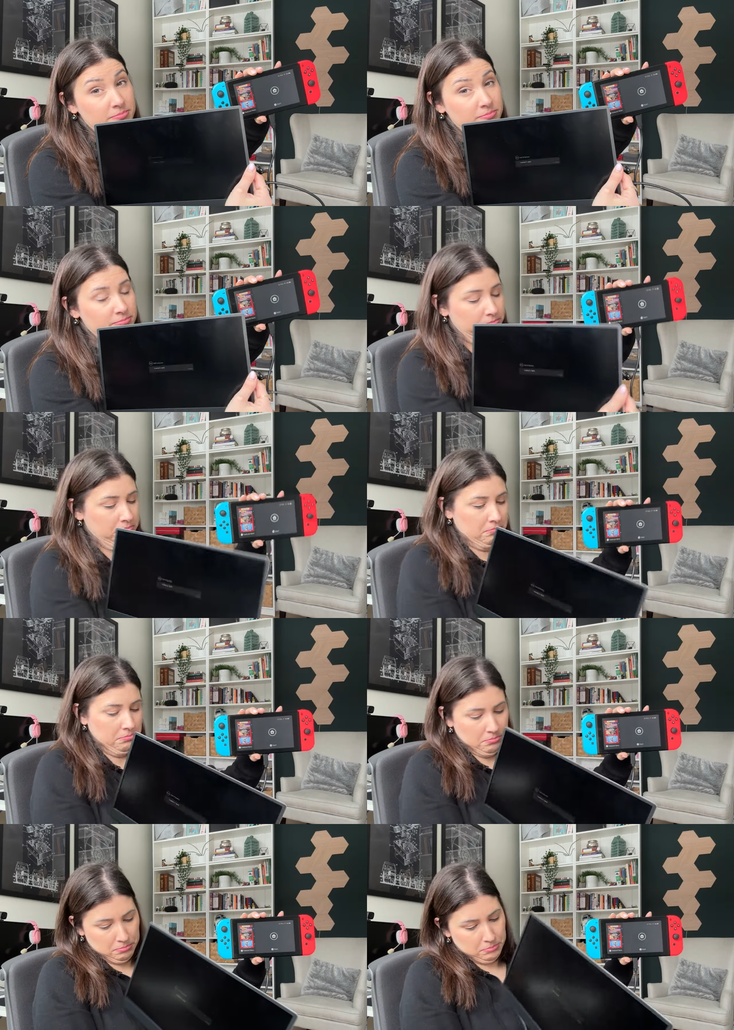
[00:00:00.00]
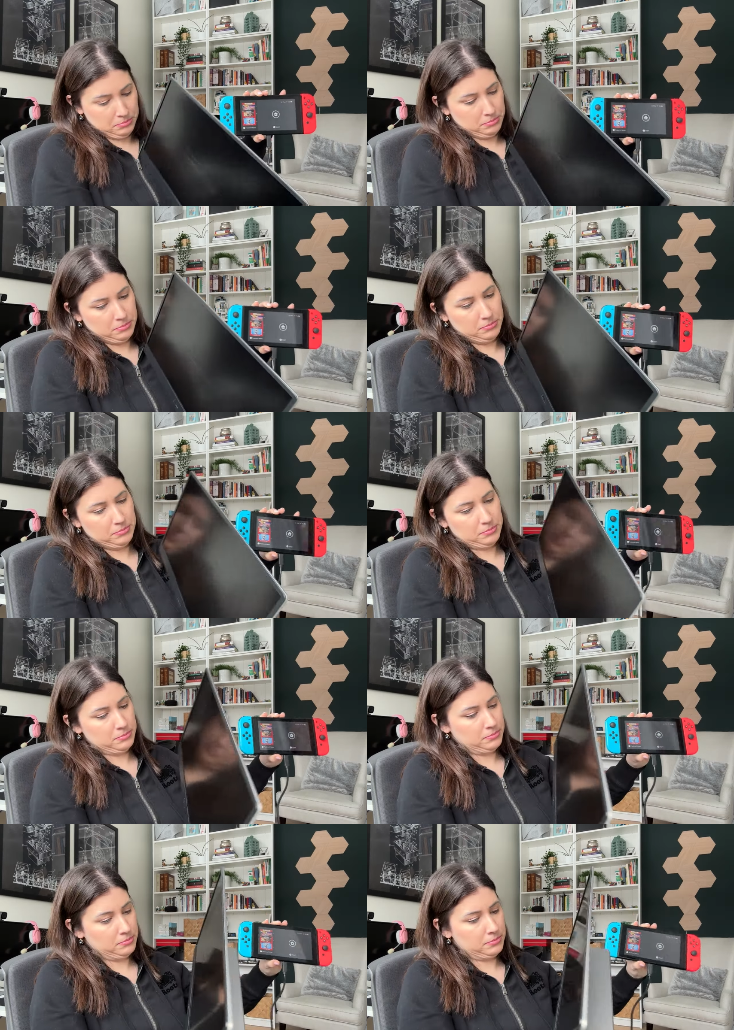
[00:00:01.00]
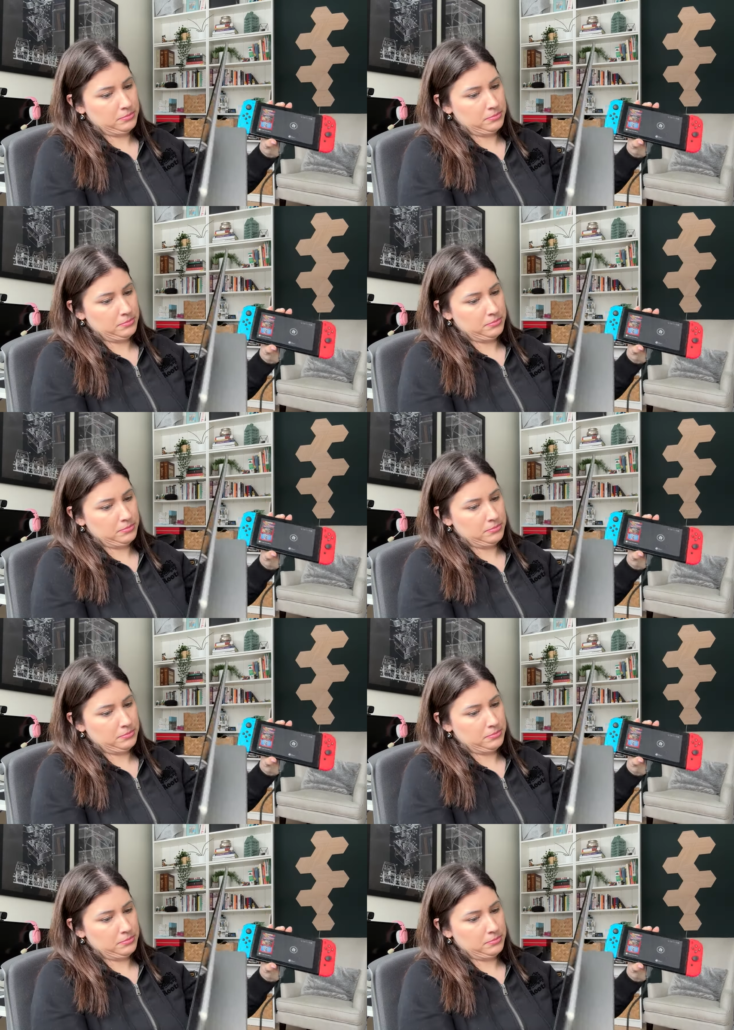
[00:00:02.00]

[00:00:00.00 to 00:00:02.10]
(silence)